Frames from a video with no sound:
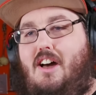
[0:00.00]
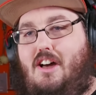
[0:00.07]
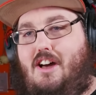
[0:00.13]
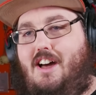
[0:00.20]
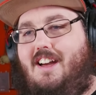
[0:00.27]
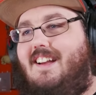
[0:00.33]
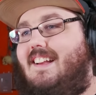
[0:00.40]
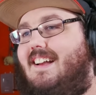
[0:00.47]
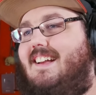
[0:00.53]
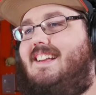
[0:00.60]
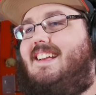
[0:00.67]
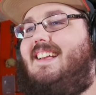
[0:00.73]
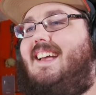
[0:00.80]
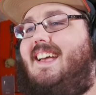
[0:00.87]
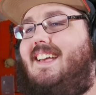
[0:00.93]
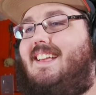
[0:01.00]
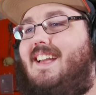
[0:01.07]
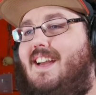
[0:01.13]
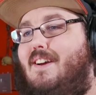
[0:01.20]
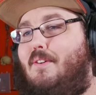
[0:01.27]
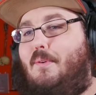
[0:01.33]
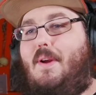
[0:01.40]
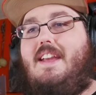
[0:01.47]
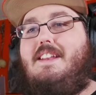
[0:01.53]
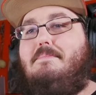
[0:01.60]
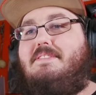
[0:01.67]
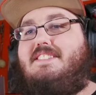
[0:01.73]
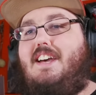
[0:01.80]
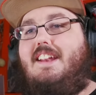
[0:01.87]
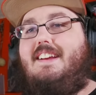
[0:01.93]
Huh?
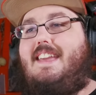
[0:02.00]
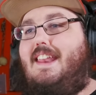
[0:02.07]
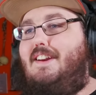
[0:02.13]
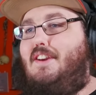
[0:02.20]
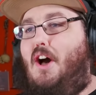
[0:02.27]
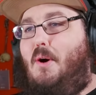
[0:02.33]
Random Sonic out of